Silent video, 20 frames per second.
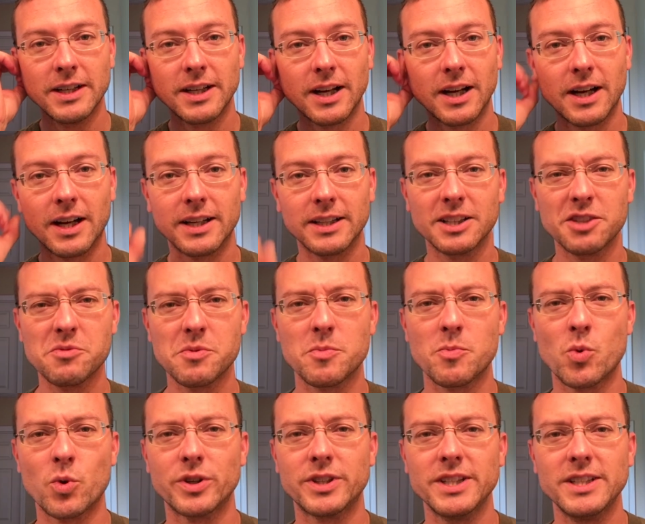in a little bit
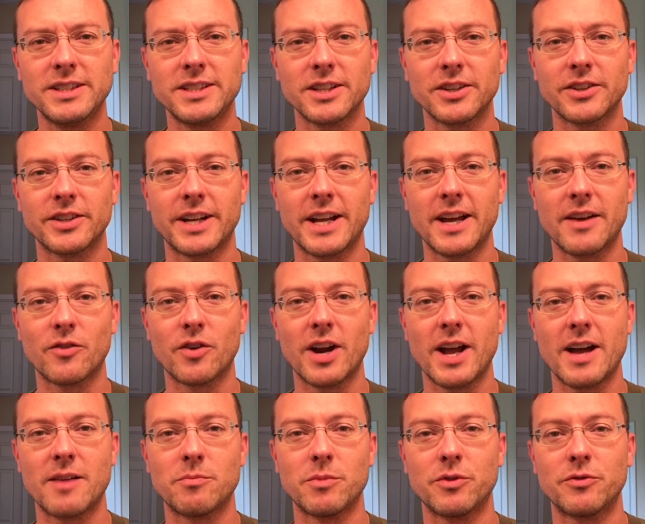more detail than I ever
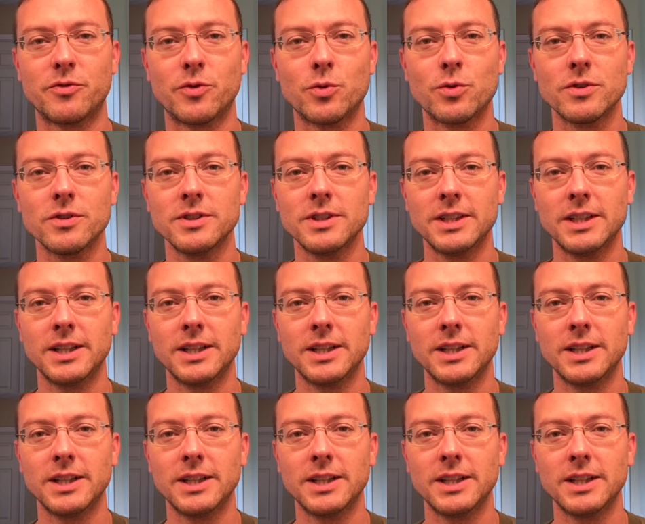have before.